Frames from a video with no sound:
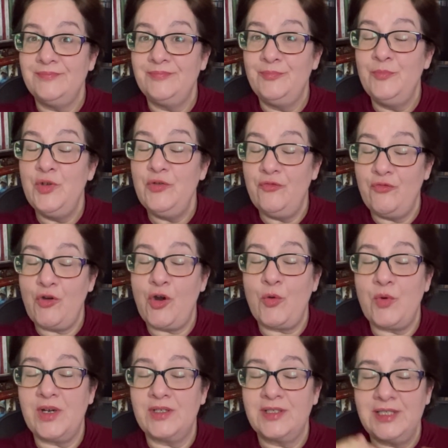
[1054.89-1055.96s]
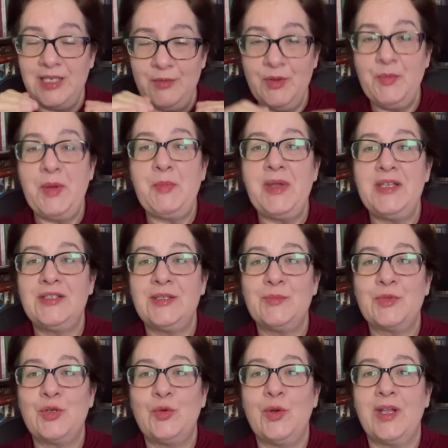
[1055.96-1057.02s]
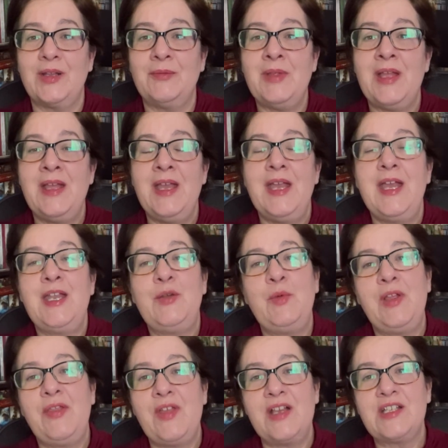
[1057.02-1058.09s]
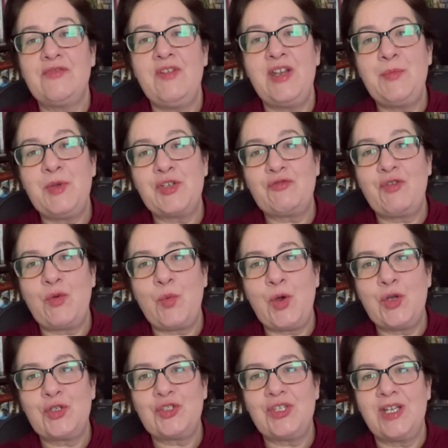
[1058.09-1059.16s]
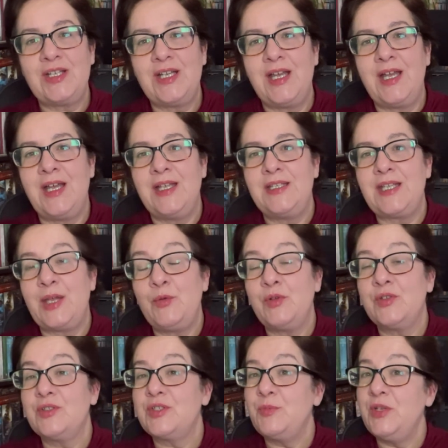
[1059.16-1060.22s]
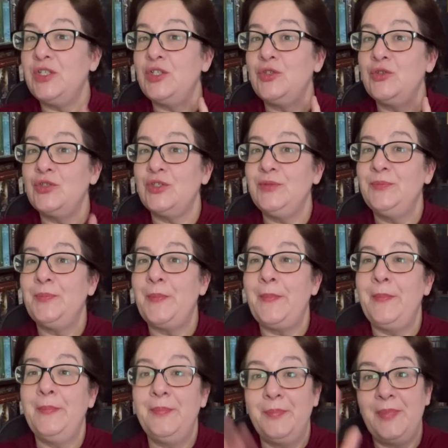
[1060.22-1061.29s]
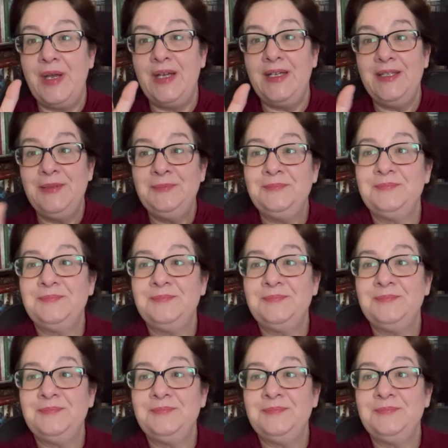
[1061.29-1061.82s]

Move forward. Keep the momentum going. Anyway, thanks very much for watching, and I will speak to you soon. Bye.